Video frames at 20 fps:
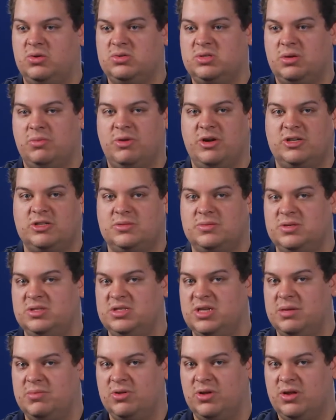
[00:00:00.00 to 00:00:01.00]
some records being
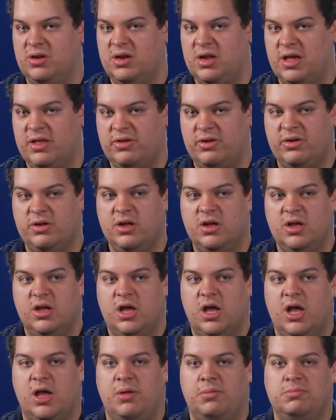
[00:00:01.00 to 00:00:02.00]
table in
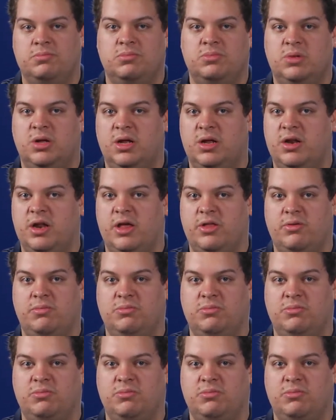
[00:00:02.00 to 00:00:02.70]
another